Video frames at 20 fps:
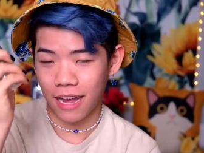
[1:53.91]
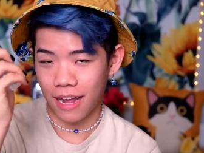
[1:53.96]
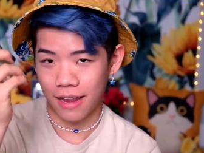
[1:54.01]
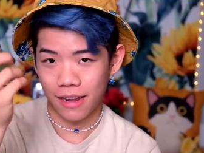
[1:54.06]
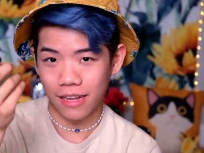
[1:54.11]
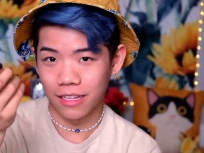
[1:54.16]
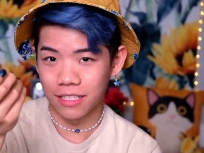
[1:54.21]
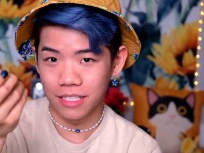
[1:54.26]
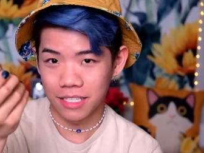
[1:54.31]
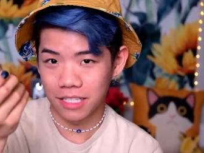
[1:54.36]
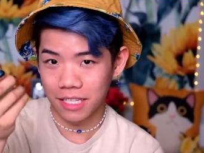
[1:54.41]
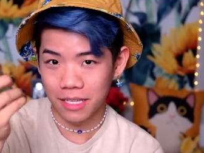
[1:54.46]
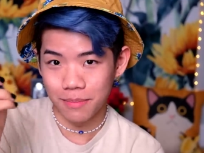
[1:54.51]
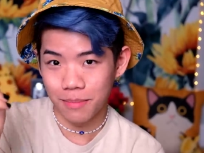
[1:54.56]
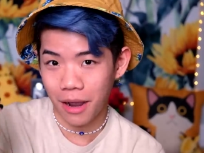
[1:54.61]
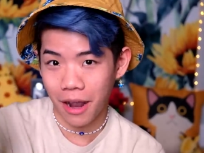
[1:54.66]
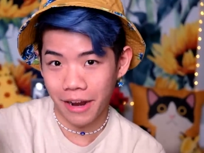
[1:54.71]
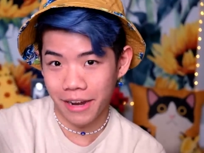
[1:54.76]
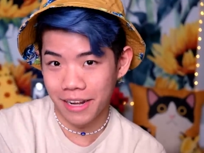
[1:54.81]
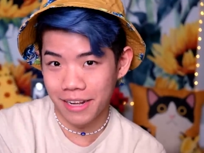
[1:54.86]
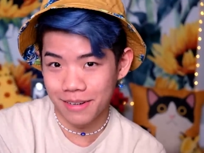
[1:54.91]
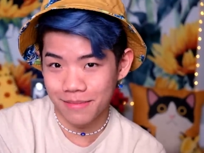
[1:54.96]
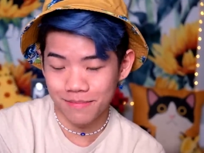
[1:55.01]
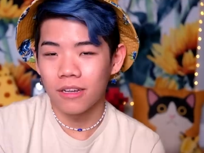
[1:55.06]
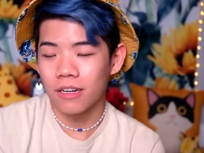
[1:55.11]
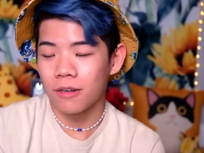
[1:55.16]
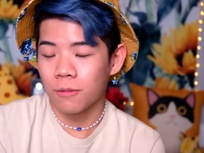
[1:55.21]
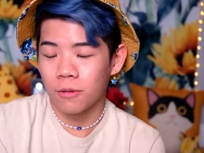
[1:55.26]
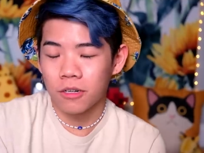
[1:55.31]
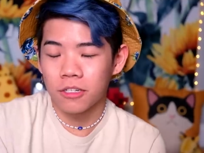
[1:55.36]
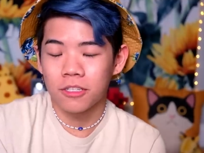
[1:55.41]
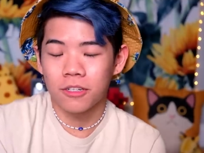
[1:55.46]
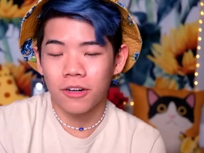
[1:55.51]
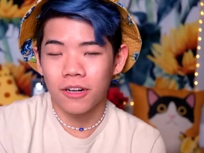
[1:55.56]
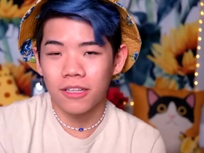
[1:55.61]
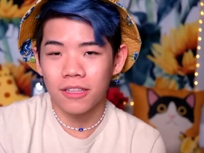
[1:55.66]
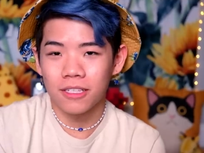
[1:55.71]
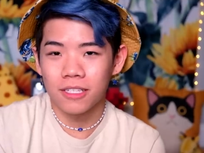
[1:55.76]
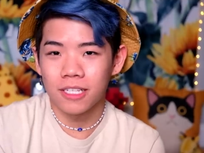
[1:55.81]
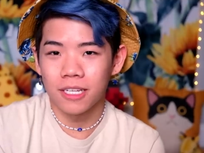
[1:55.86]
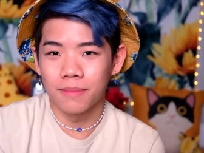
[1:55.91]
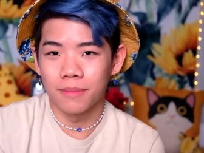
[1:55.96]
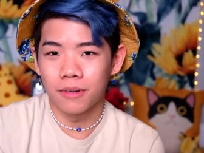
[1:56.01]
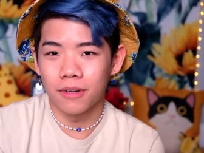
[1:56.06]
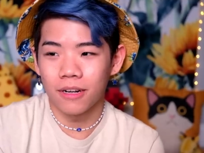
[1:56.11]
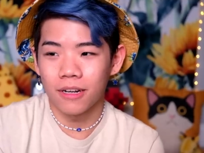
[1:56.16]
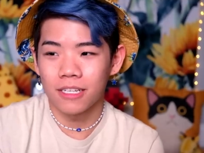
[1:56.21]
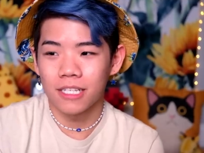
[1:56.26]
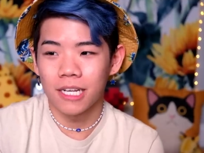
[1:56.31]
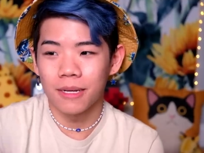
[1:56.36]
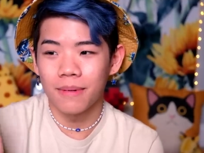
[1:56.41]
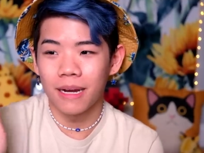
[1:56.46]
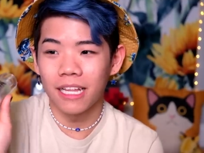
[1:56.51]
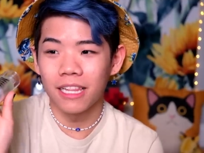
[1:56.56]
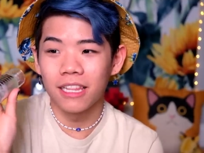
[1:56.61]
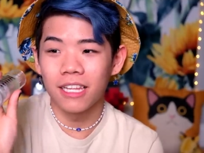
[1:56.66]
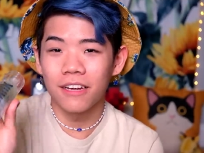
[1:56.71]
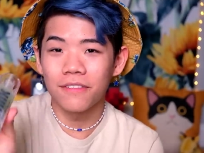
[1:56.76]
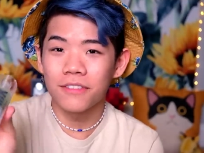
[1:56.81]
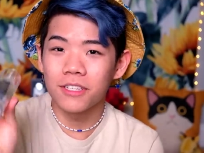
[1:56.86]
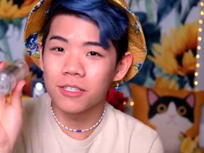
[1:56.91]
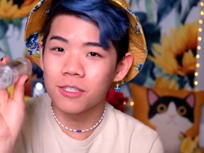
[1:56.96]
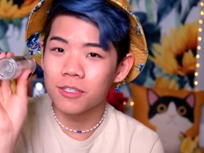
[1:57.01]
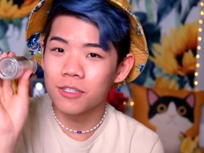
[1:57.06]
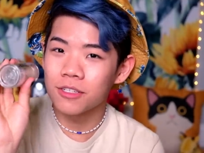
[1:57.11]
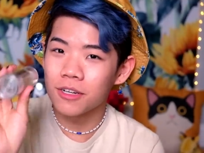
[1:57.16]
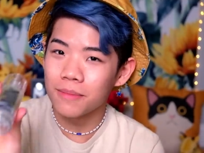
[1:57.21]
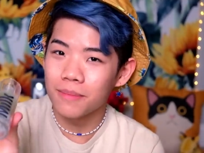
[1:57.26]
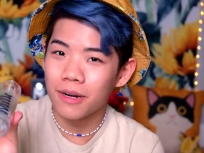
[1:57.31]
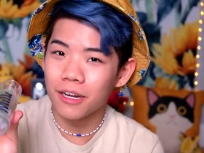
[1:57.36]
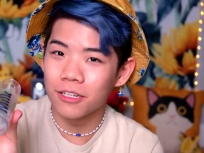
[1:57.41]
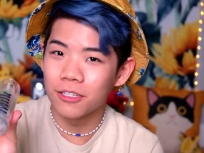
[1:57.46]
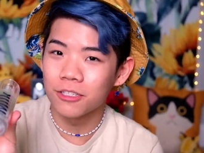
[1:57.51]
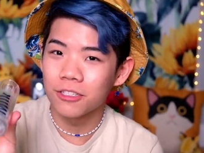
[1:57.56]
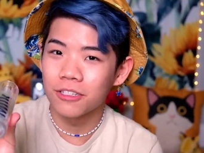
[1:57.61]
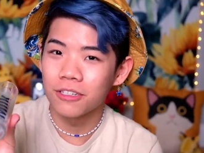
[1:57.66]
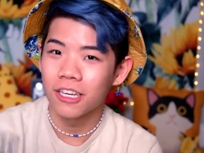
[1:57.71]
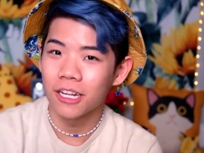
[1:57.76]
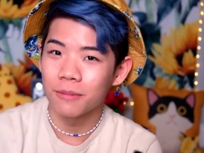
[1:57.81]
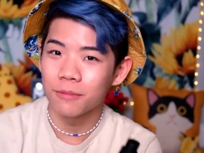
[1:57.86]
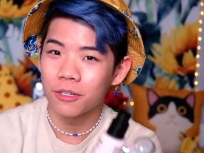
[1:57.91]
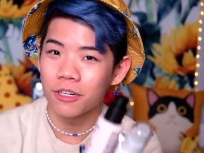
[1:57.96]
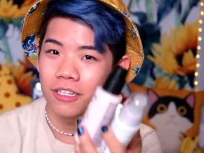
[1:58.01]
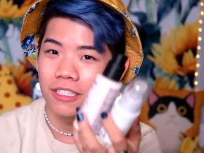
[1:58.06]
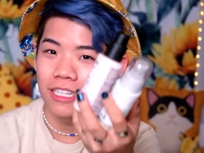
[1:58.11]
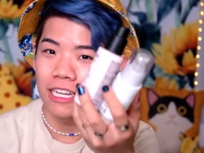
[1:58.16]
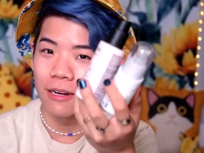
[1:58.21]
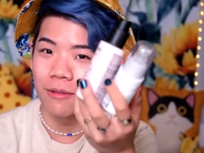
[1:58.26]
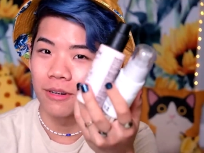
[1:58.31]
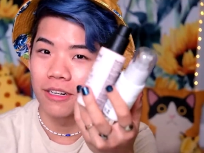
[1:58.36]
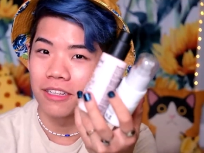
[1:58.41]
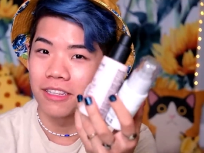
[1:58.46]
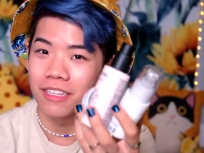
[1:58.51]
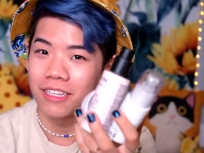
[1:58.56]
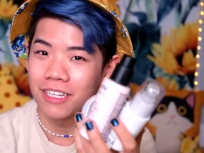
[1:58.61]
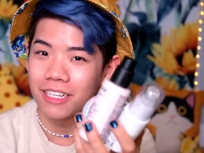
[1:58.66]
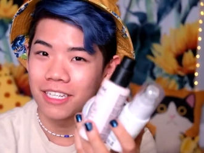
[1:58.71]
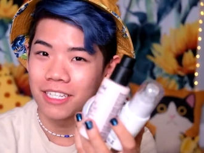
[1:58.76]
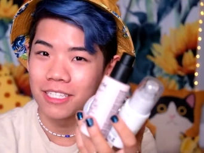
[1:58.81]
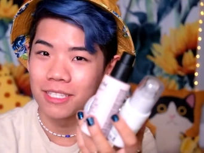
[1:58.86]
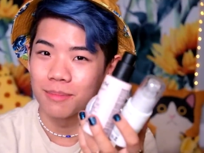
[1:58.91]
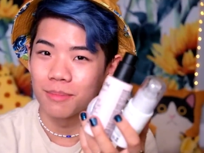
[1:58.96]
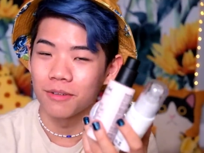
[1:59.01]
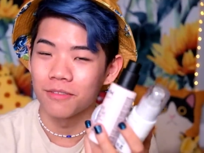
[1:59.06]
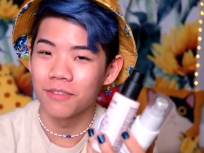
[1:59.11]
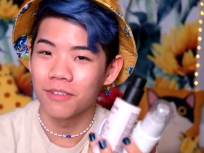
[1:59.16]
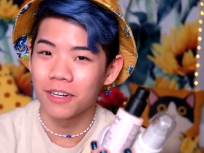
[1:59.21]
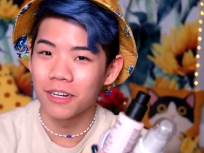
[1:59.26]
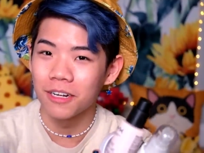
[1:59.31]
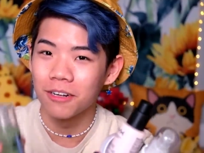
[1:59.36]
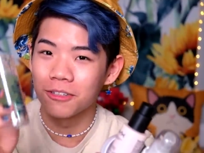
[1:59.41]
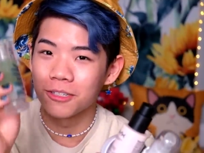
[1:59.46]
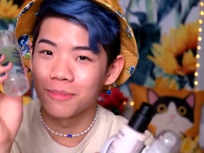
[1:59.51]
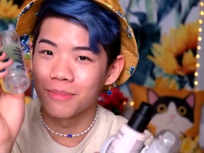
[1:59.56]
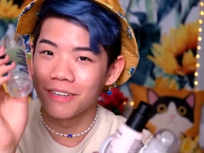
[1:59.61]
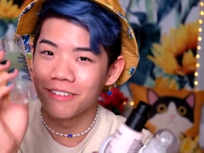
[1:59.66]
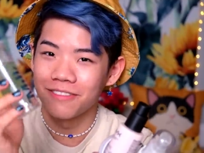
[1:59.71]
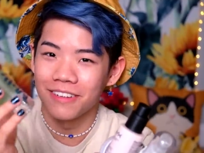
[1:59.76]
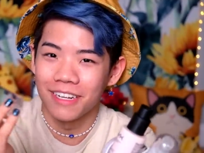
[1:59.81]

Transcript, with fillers: I instantly bought it, and it works great in the summer, except I love this so much that I'm trying to get rid of these before I go to my